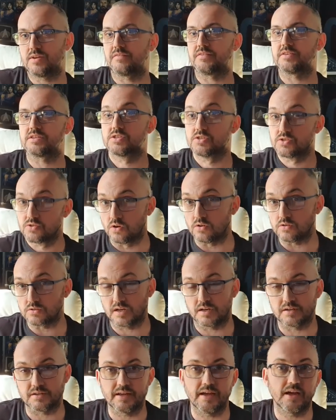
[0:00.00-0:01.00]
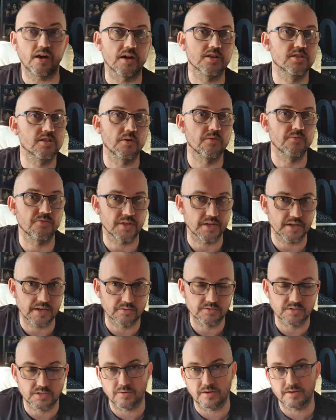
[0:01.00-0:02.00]
If it's not done yet, I don't think
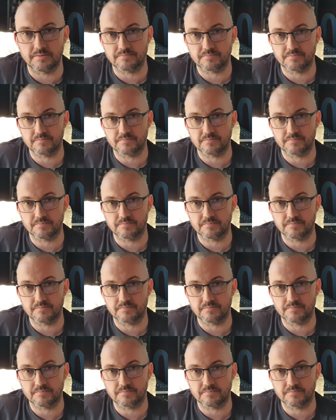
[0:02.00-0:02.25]
they'll do it.